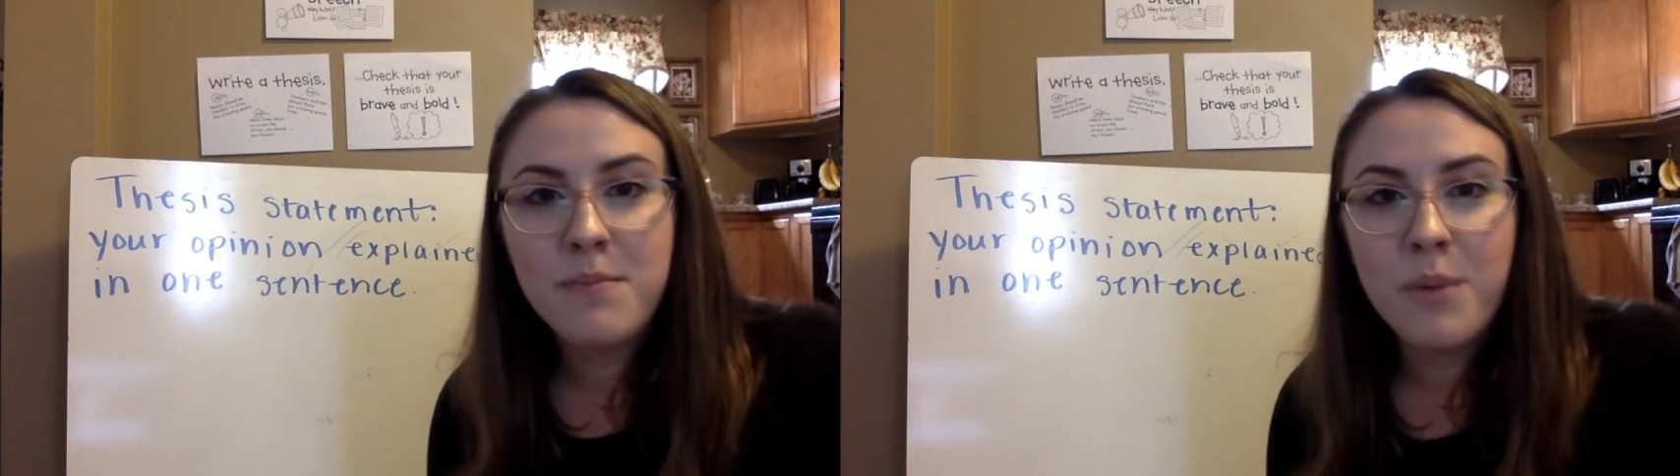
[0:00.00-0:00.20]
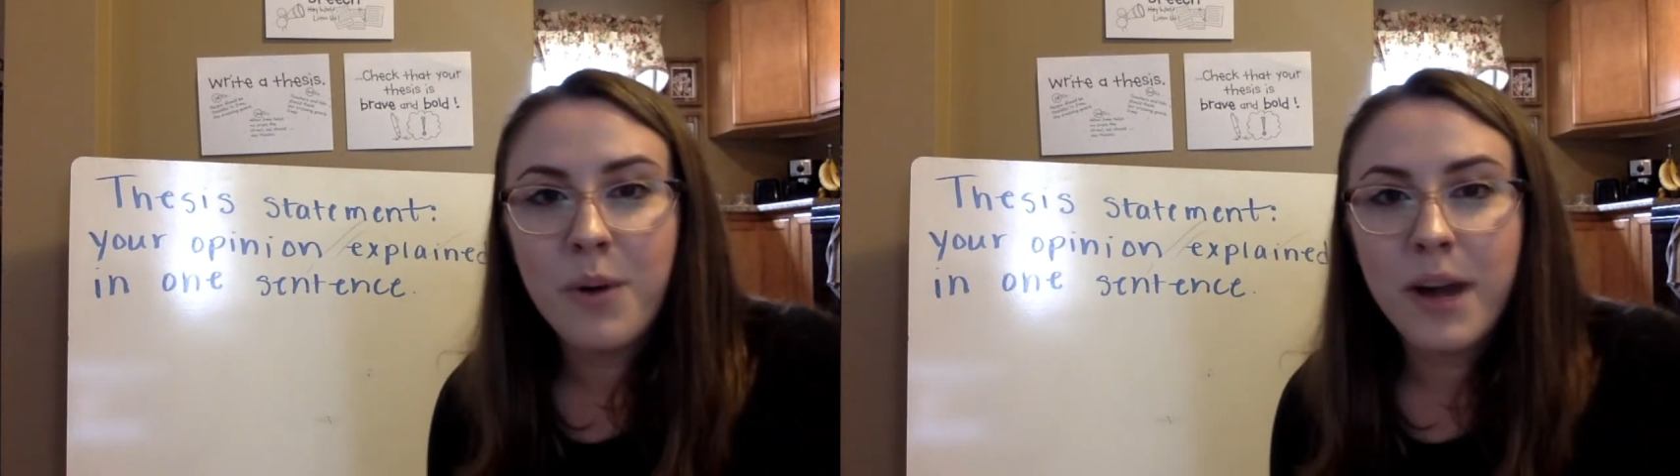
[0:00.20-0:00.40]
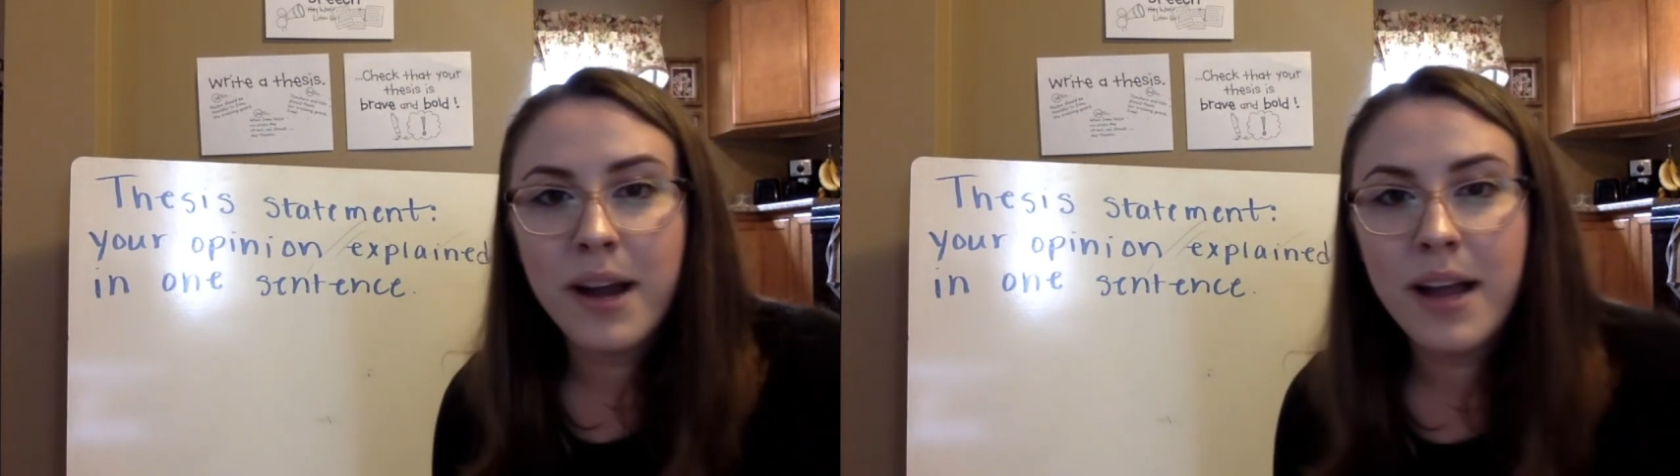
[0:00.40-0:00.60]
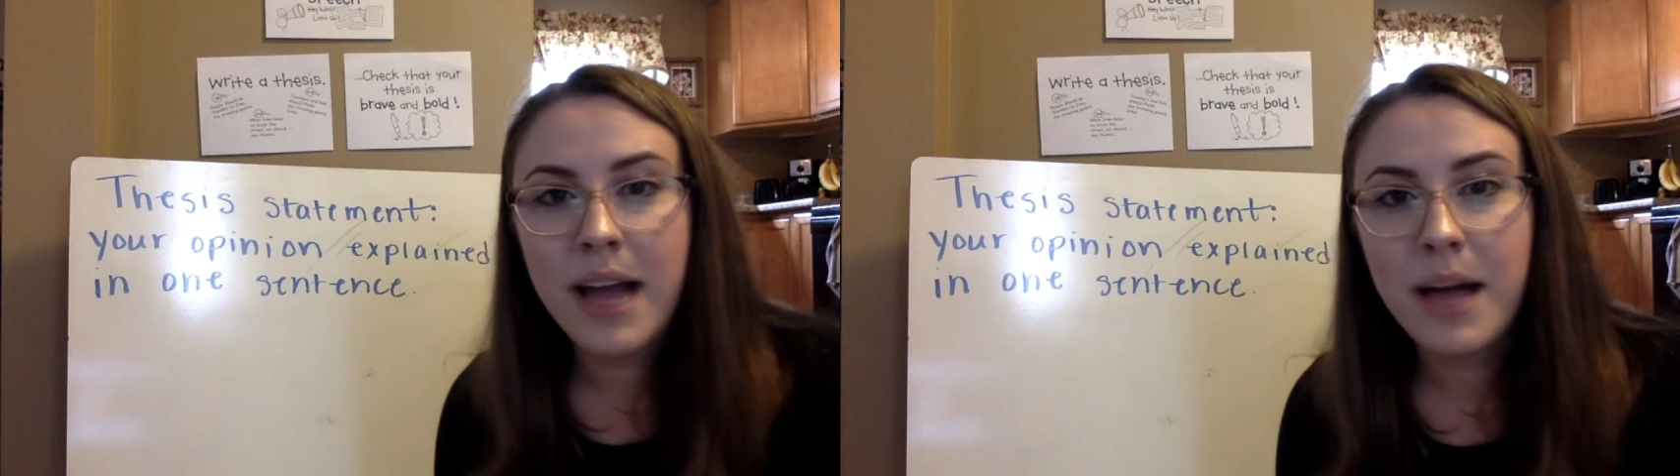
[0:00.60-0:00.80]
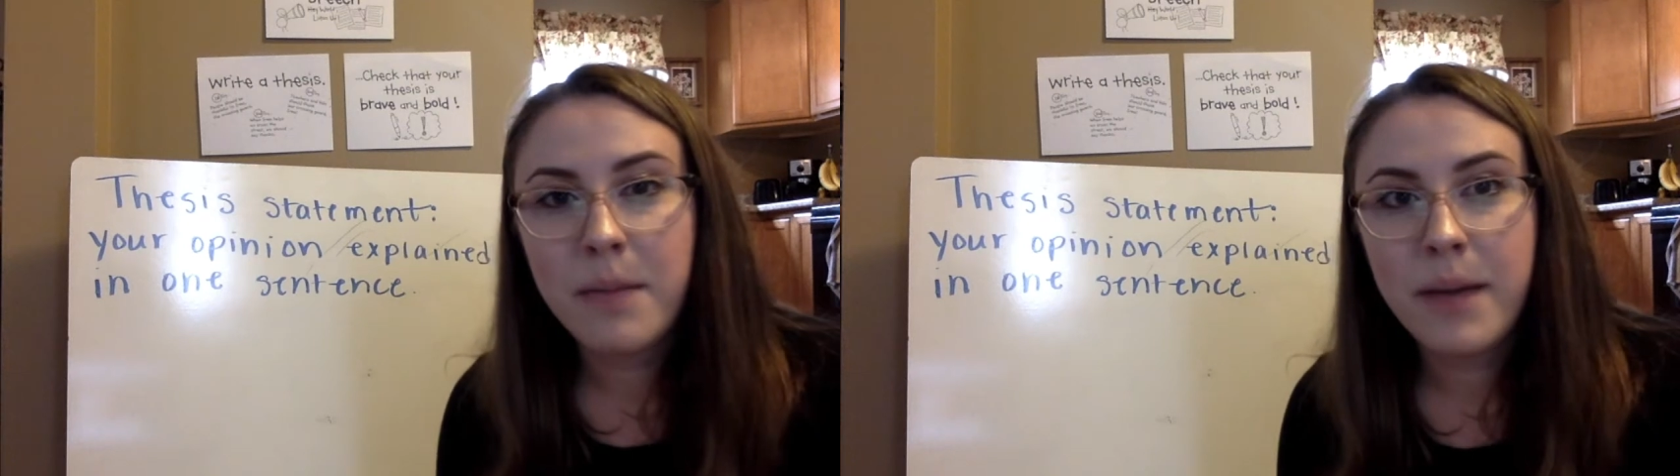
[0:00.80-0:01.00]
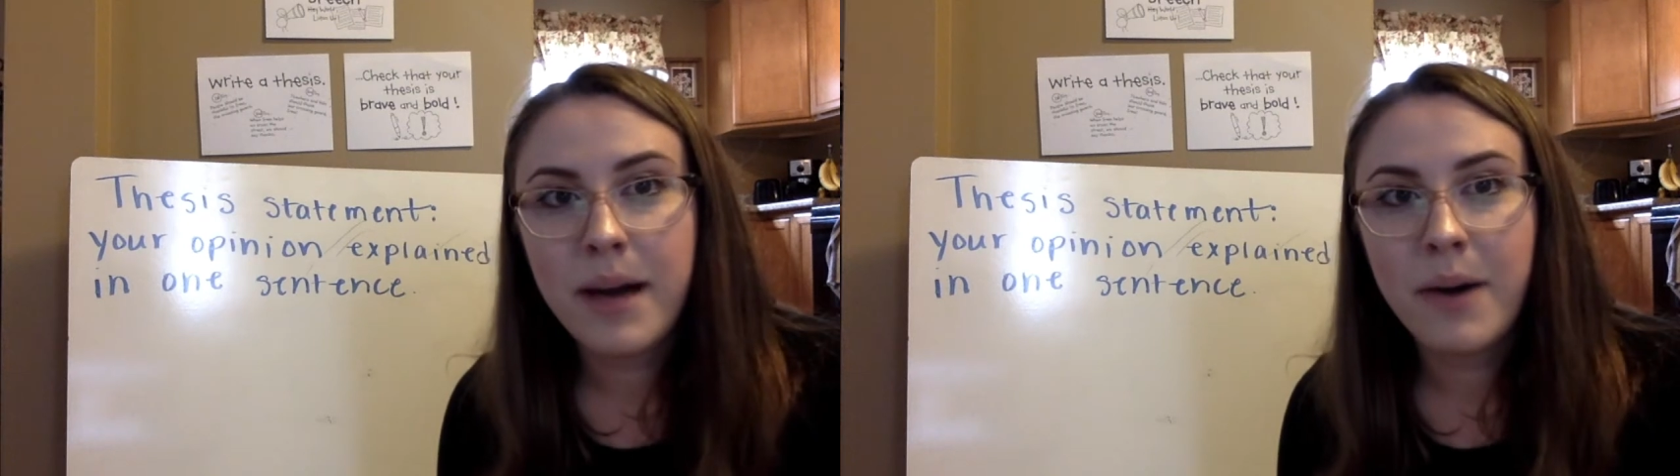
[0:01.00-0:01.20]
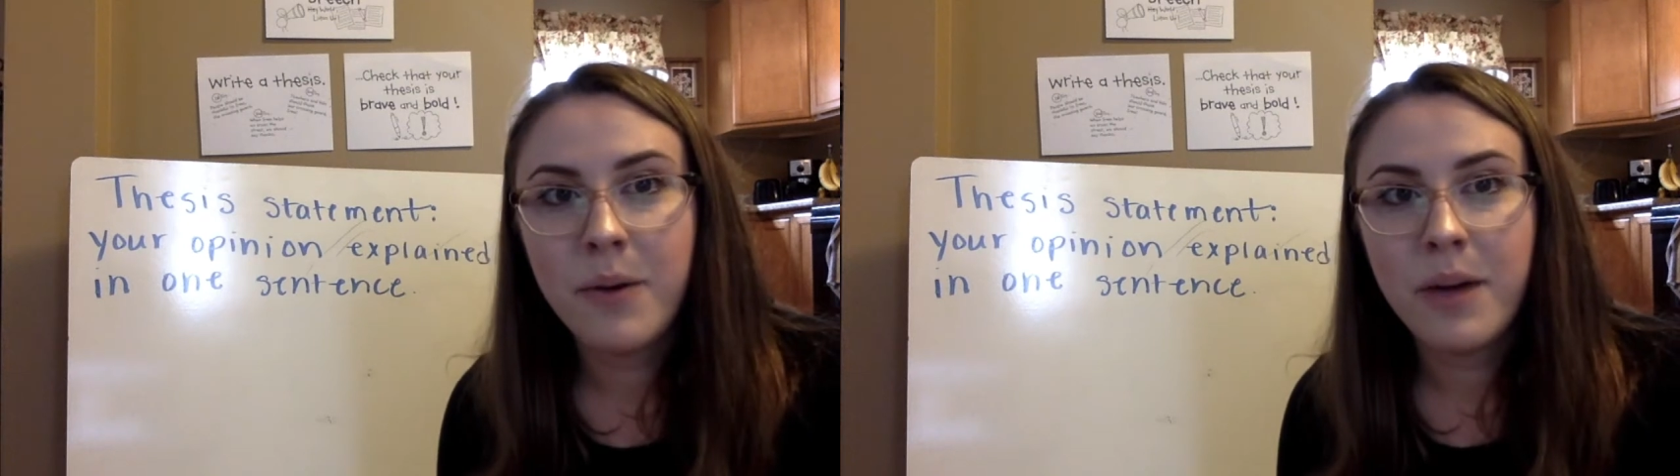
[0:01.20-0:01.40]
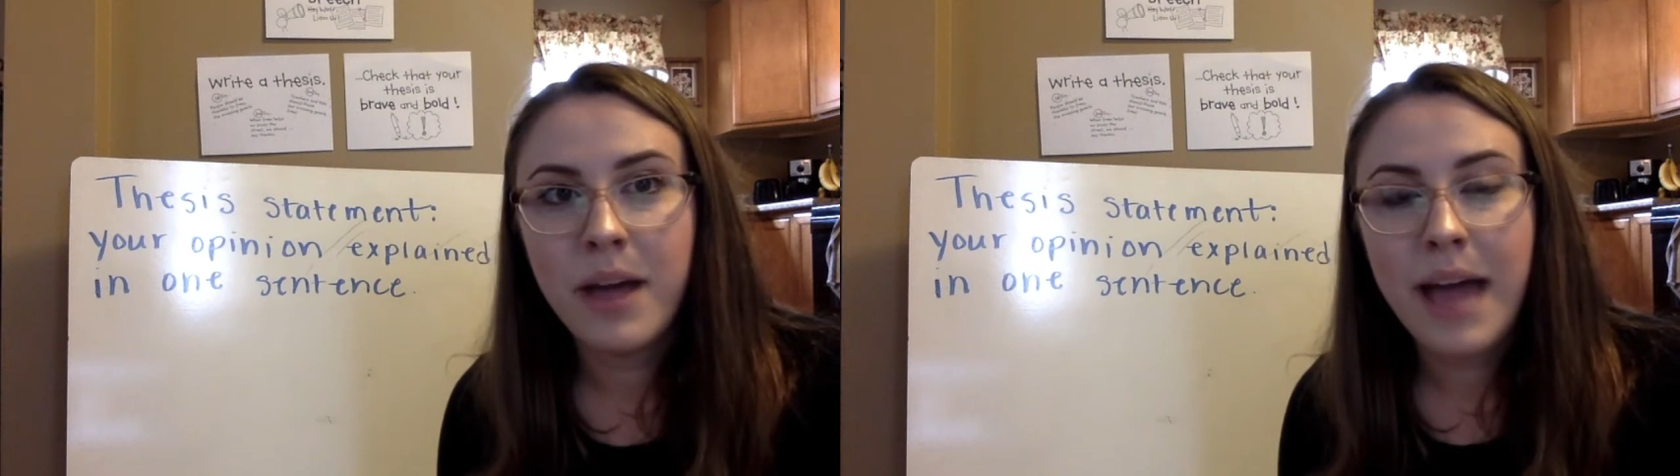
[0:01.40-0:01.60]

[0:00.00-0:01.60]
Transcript: more about